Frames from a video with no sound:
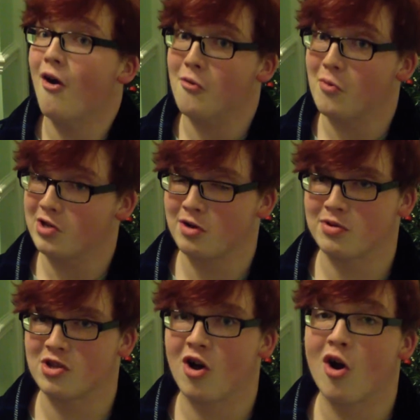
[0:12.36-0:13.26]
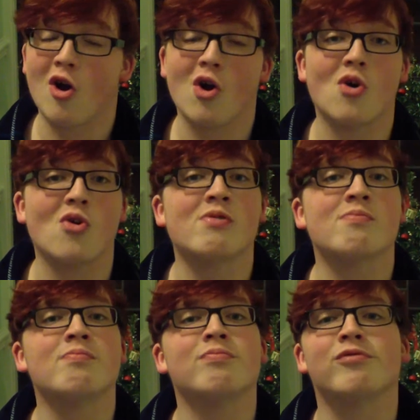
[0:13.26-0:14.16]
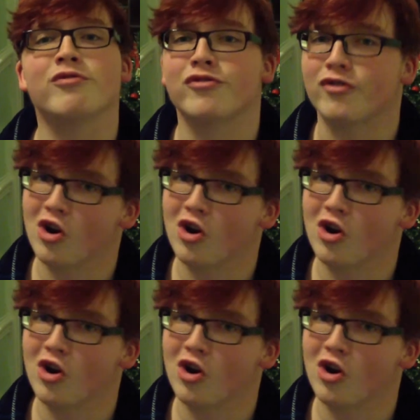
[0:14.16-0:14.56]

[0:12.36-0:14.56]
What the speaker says: Wish I was at home